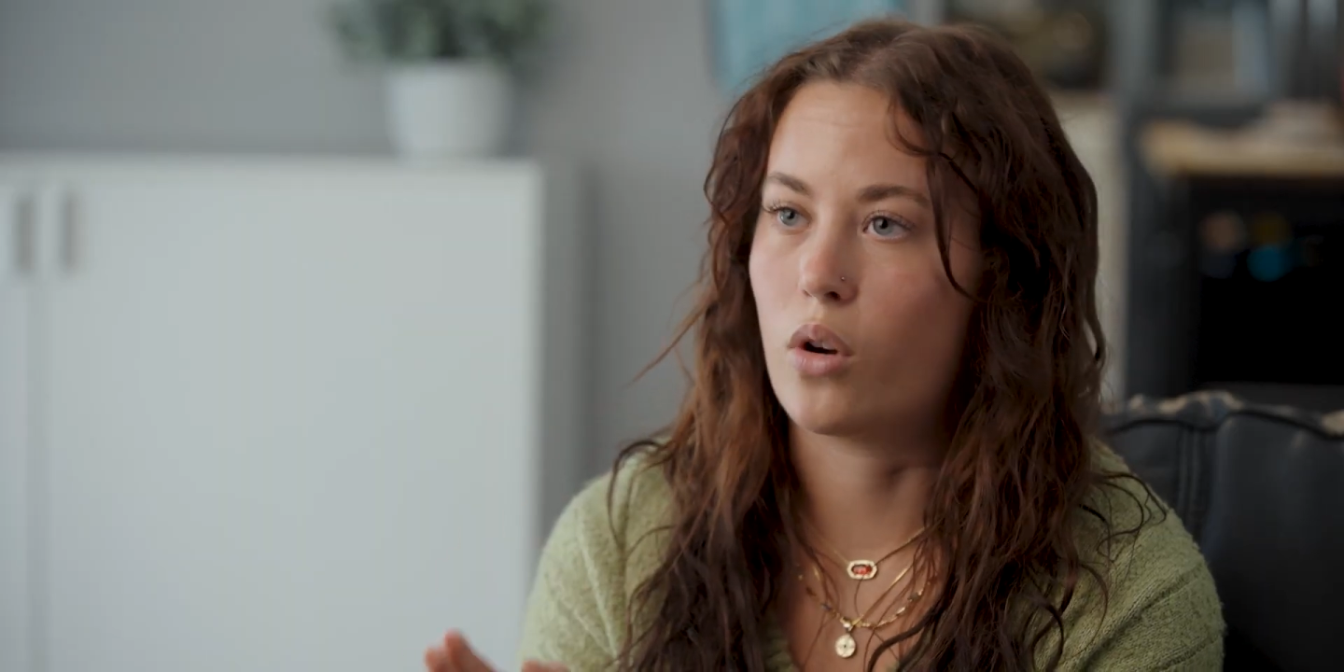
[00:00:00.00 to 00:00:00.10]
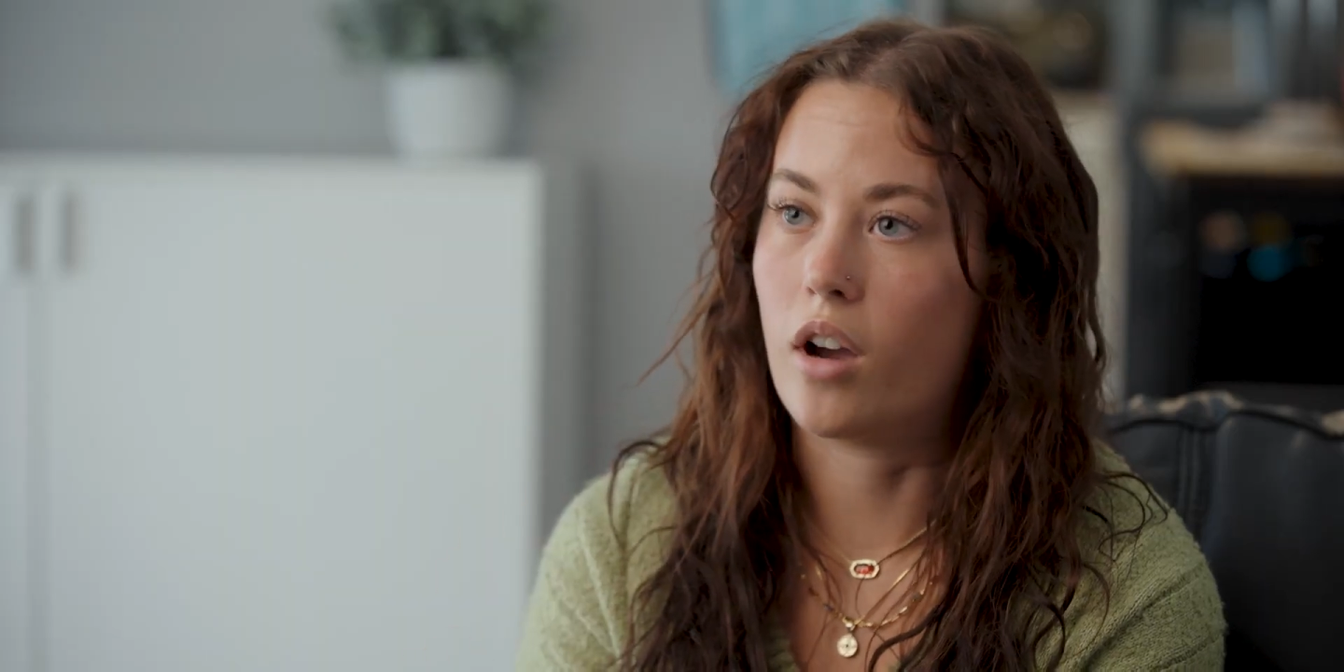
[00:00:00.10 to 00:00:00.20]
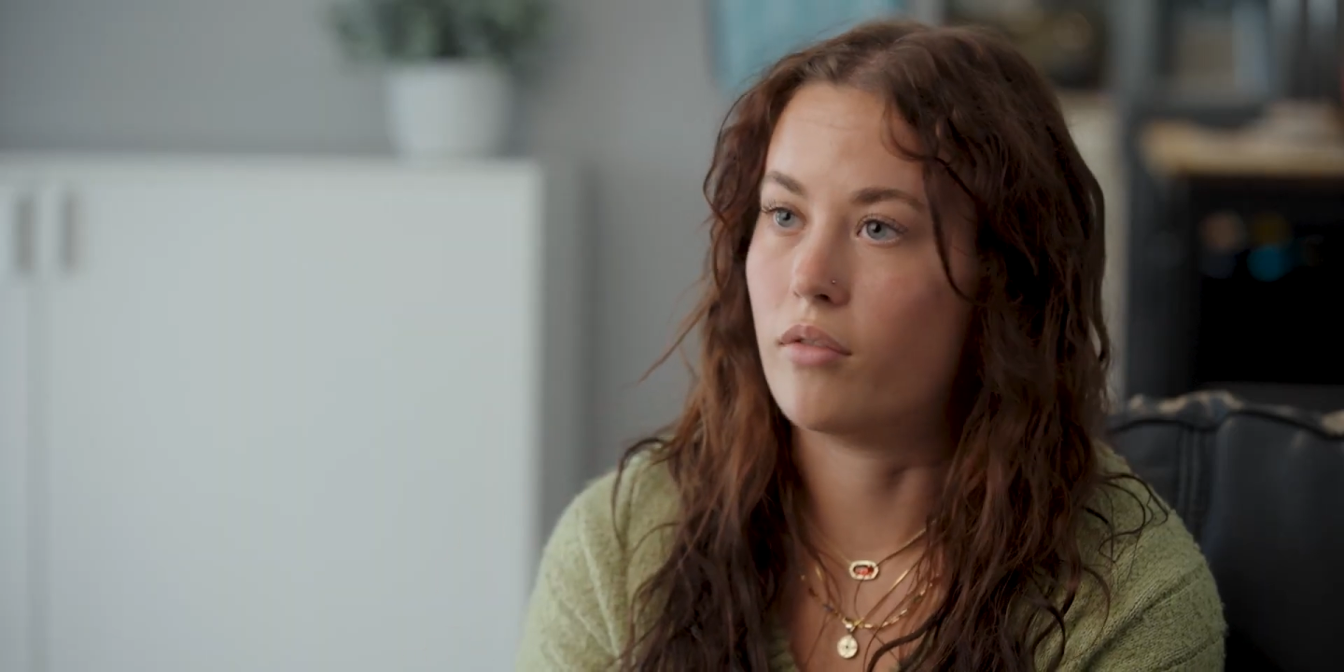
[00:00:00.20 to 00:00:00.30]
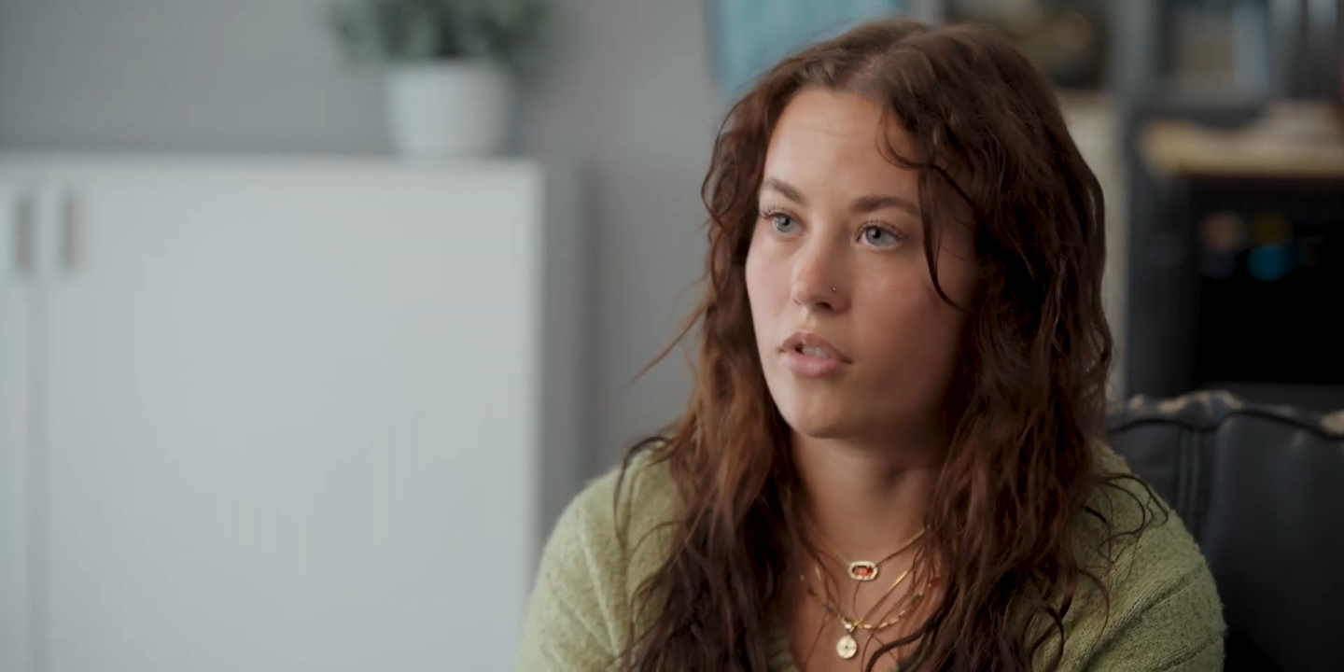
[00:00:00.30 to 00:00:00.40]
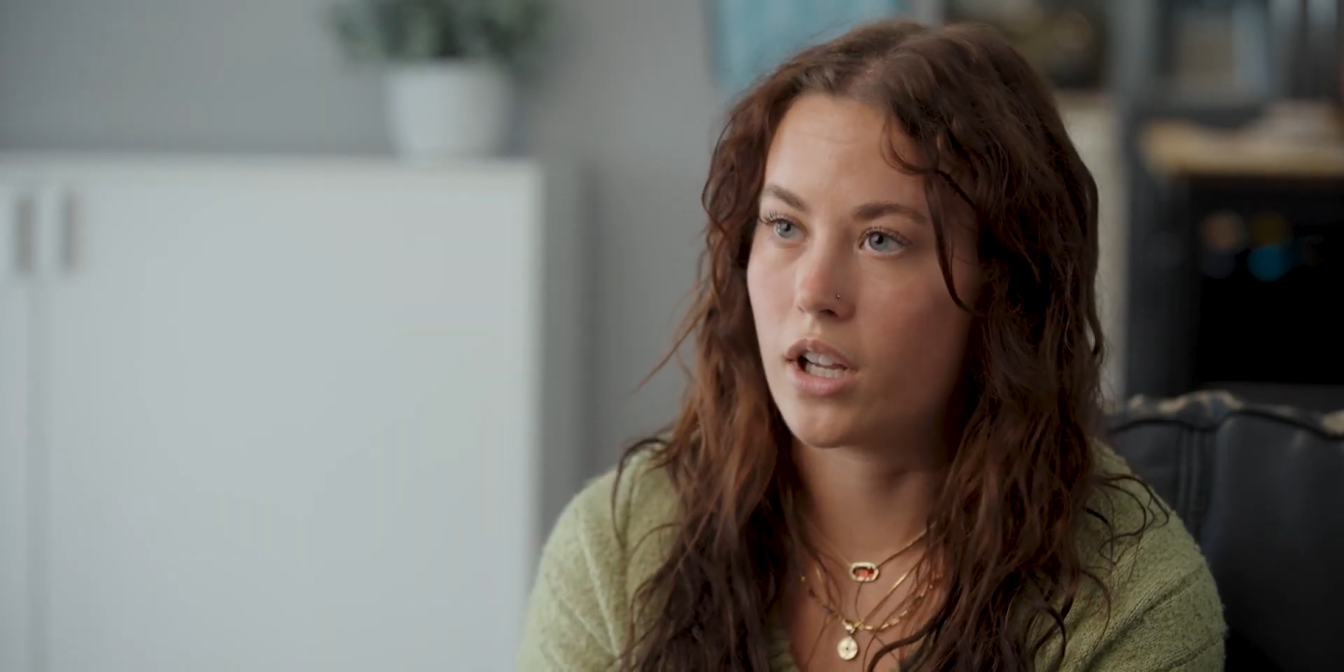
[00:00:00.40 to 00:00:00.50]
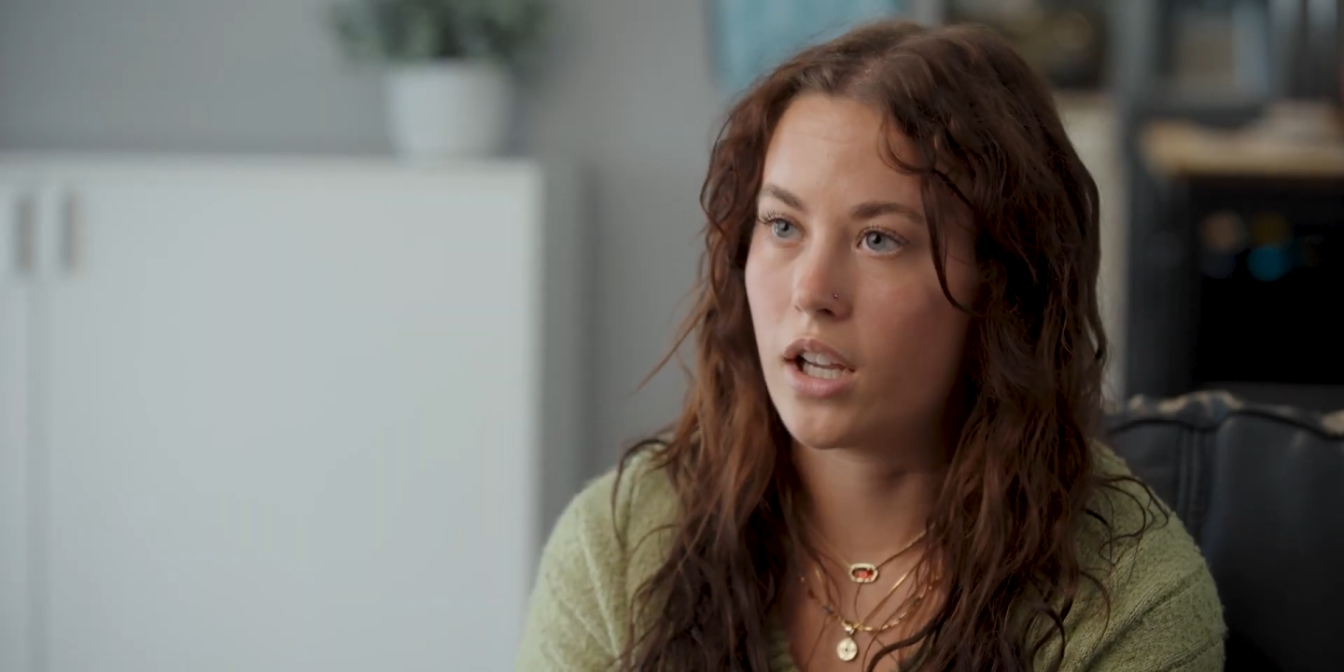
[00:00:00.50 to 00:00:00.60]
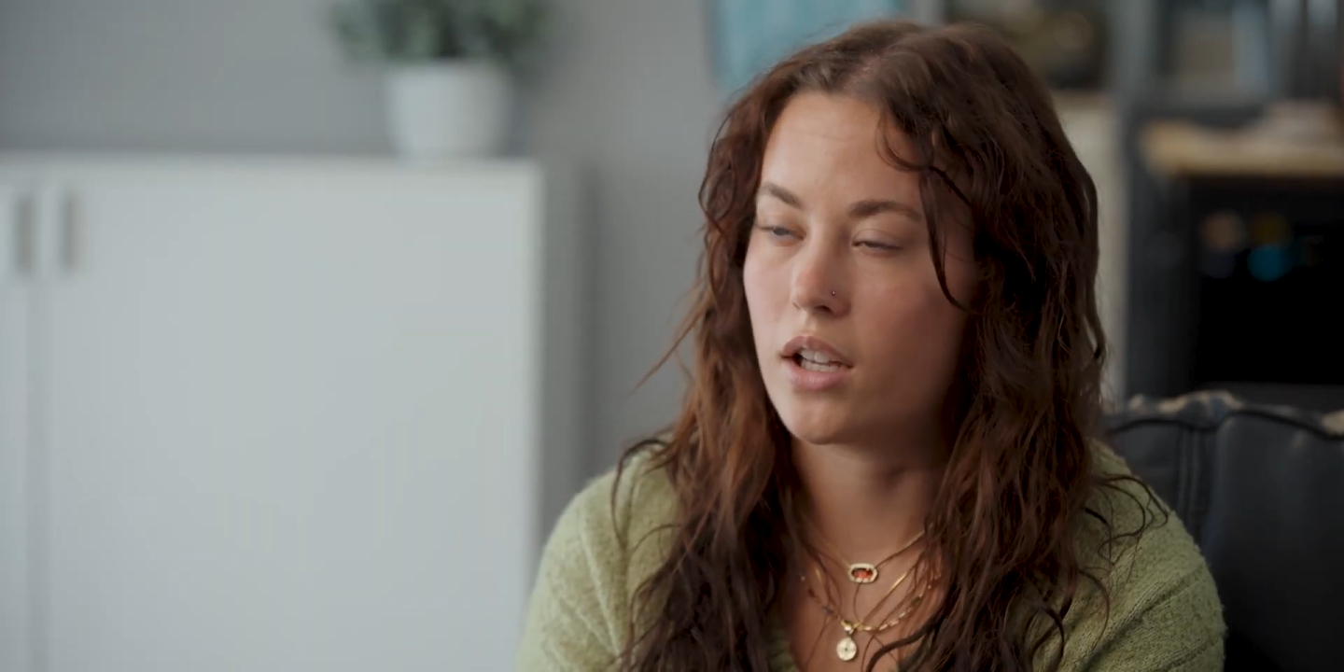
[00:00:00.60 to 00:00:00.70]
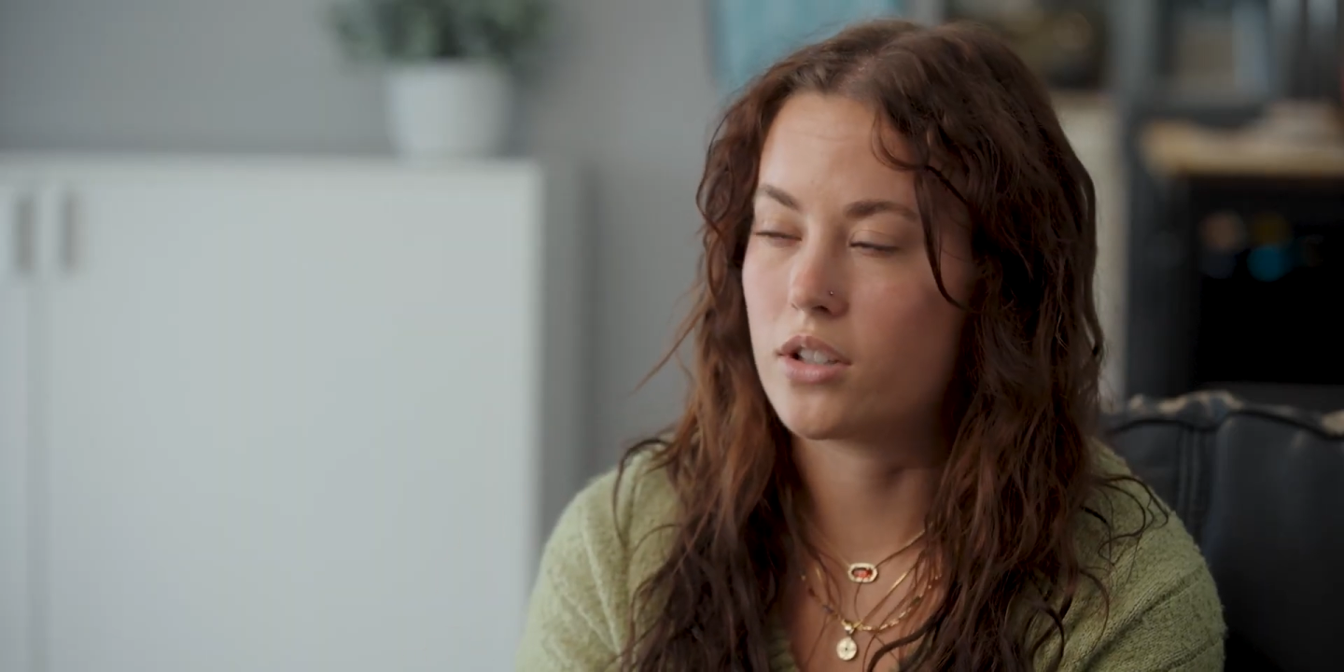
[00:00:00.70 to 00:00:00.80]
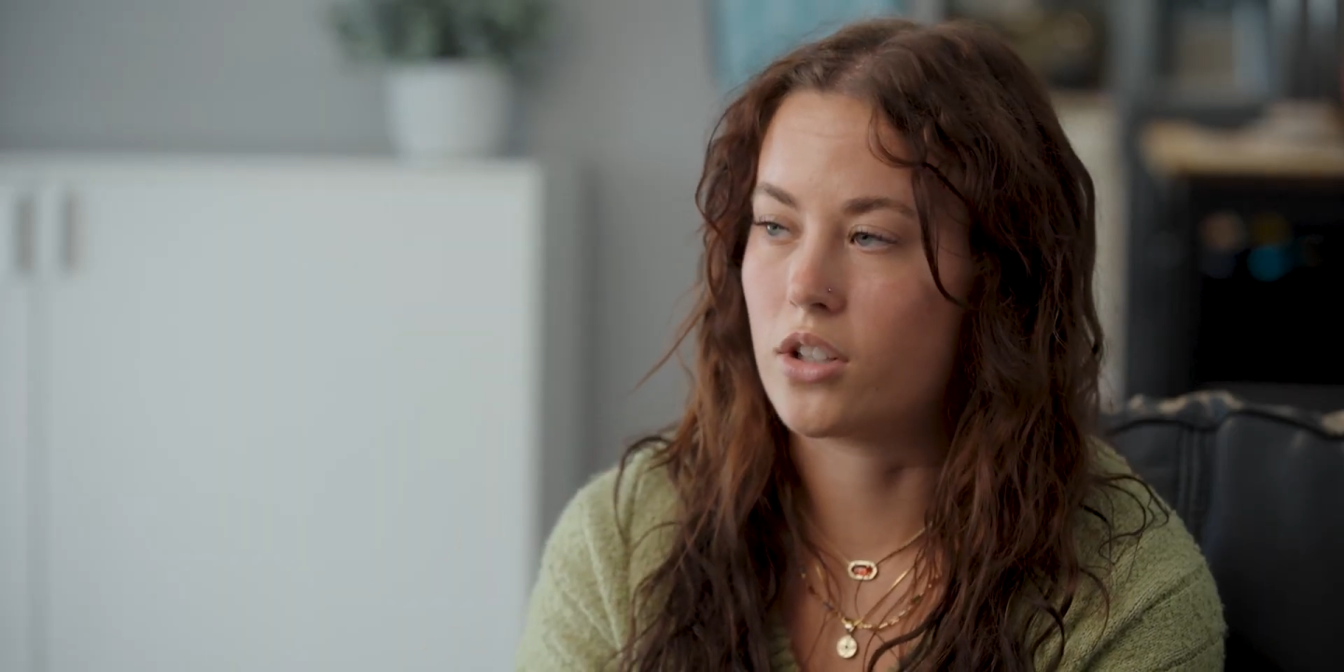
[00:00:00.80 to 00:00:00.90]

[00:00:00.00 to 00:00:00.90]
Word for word: comforting